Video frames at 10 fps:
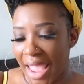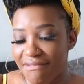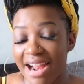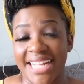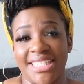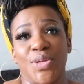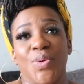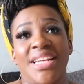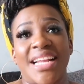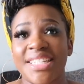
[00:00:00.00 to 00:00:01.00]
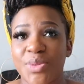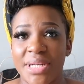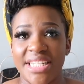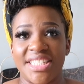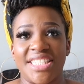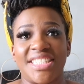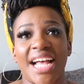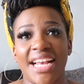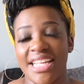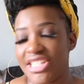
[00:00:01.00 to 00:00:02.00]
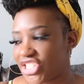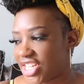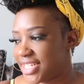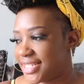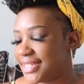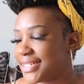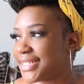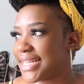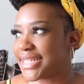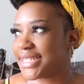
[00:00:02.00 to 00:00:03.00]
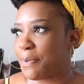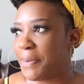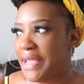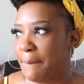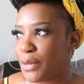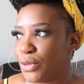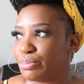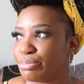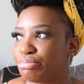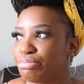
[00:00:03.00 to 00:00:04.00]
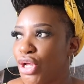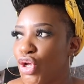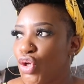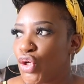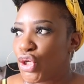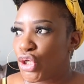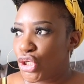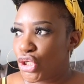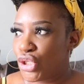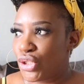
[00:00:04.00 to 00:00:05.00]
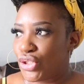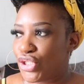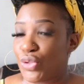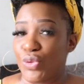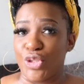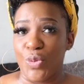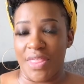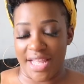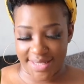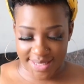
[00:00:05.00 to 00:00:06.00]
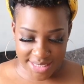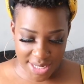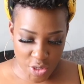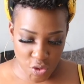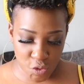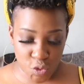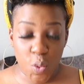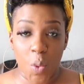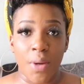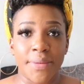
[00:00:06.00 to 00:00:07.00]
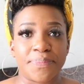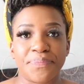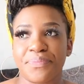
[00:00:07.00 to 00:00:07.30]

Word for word: Right, so the last one is to challenge six people to do this. So